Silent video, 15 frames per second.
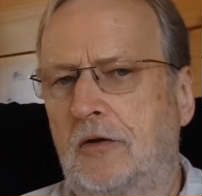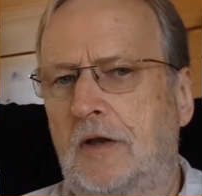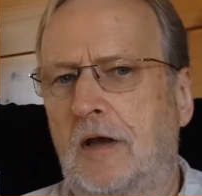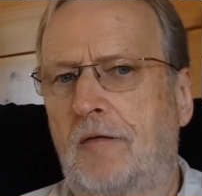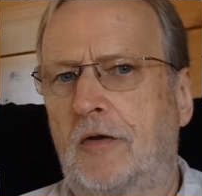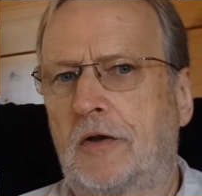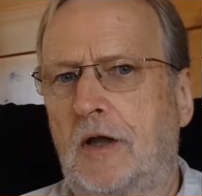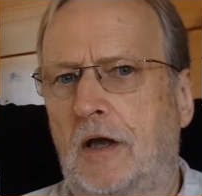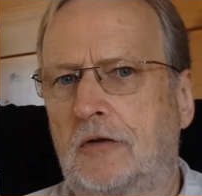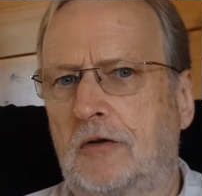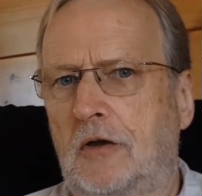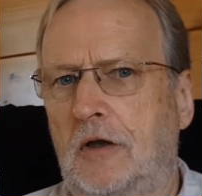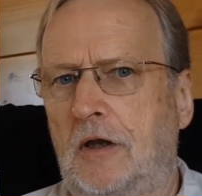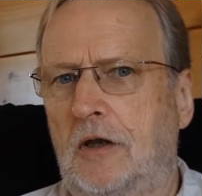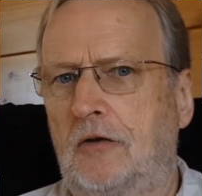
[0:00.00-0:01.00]

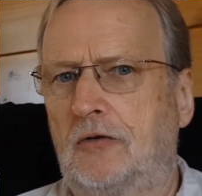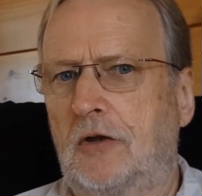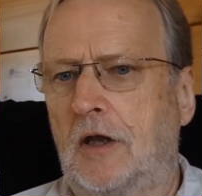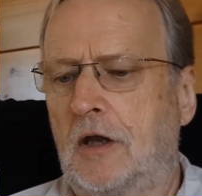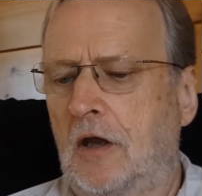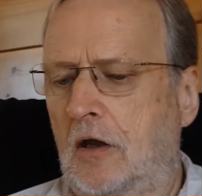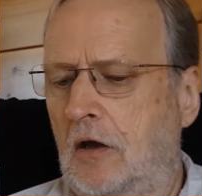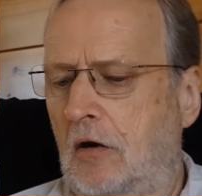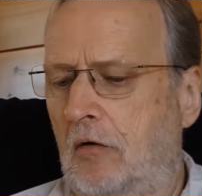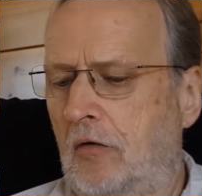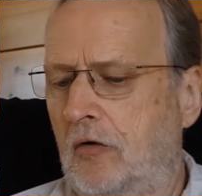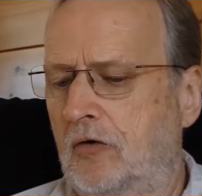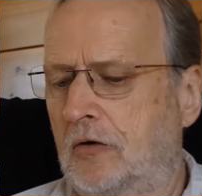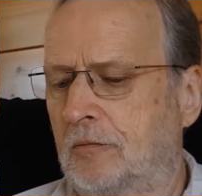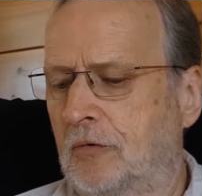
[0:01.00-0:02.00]
Devadatta is
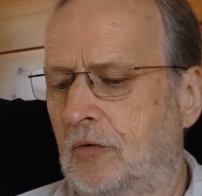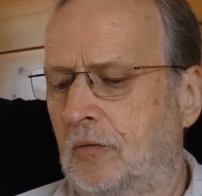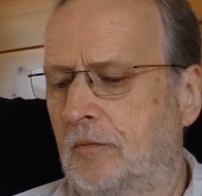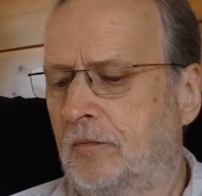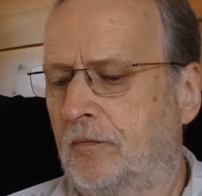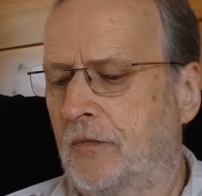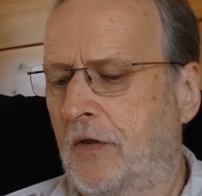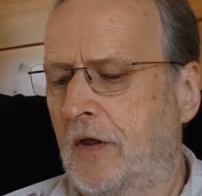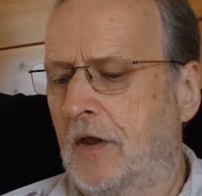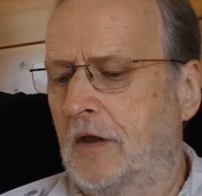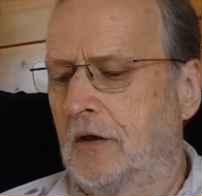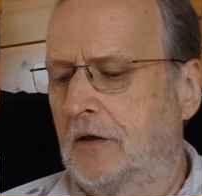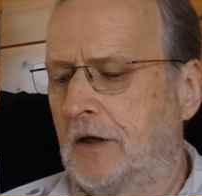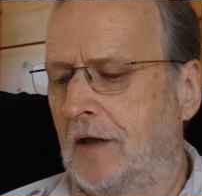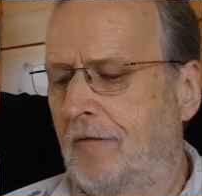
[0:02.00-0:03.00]
incorrigible.
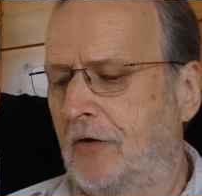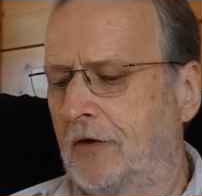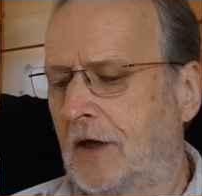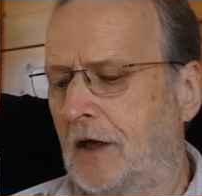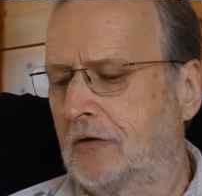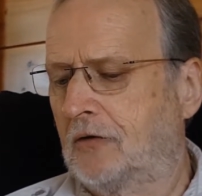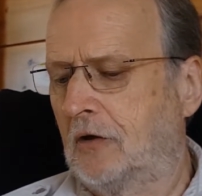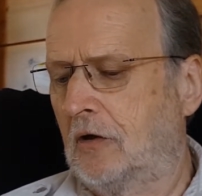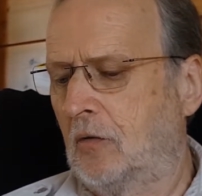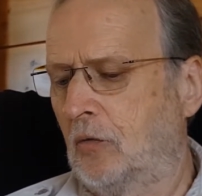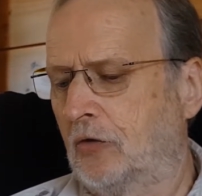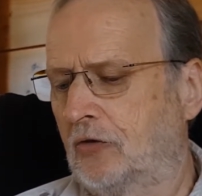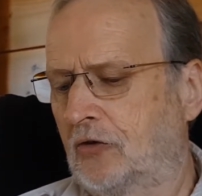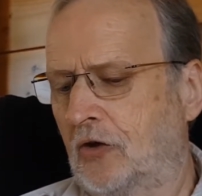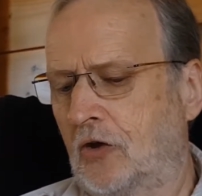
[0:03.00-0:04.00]
Devadatta
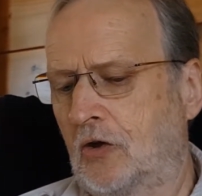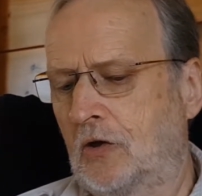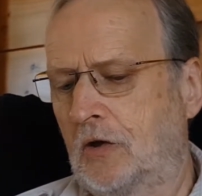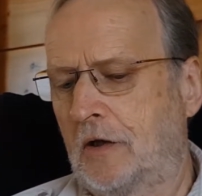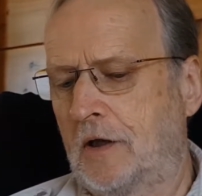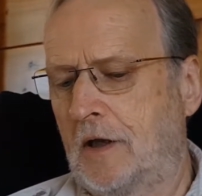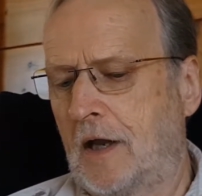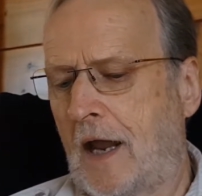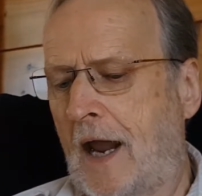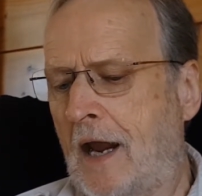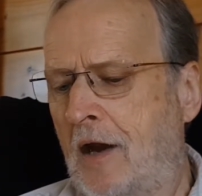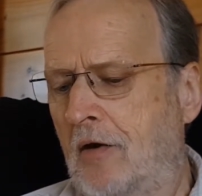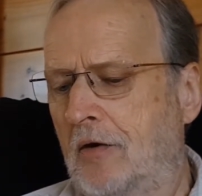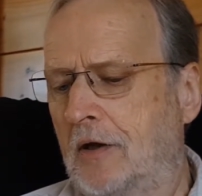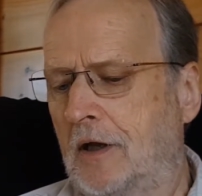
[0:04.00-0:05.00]
was certainly
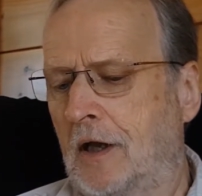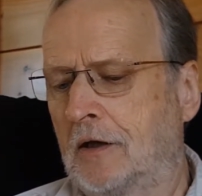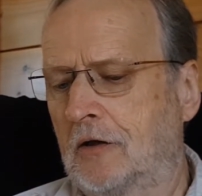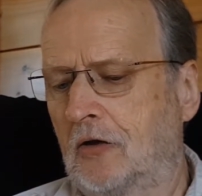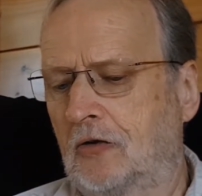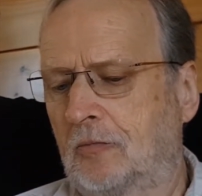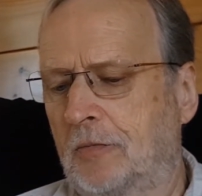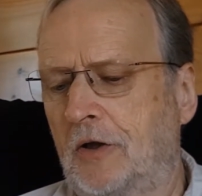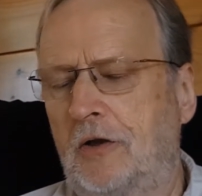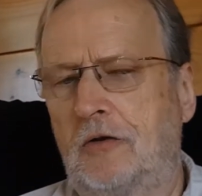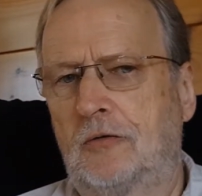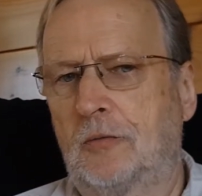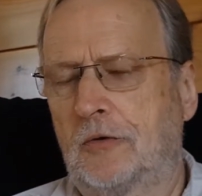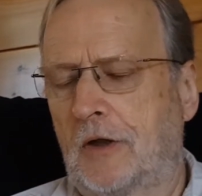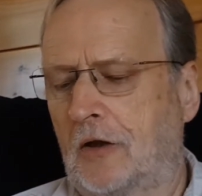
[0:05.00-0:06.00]
angry and
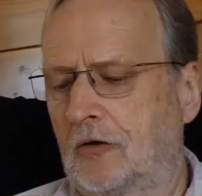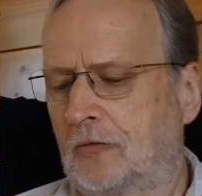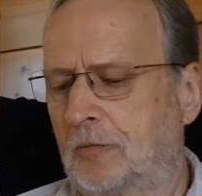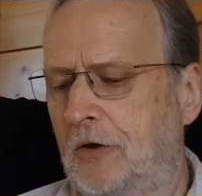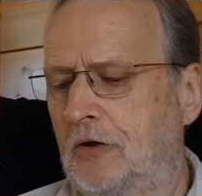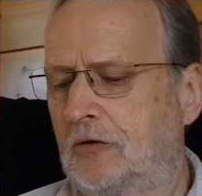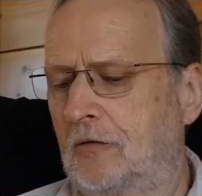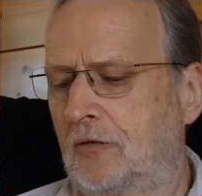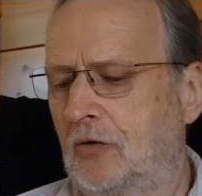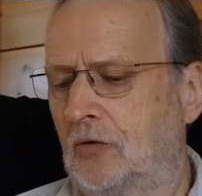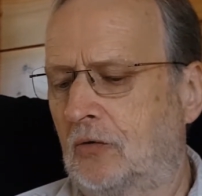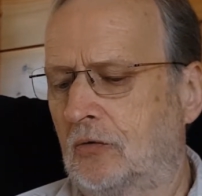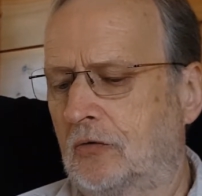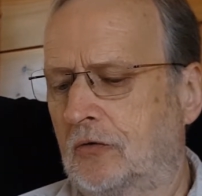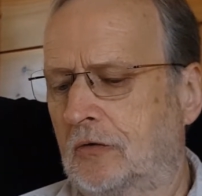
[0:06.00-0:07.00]
displeased with that speech of
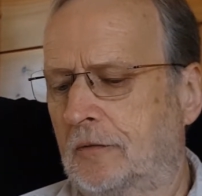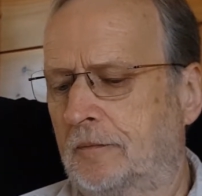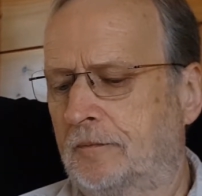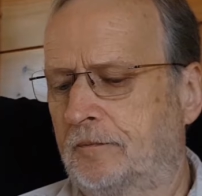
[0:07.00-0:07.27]
yours.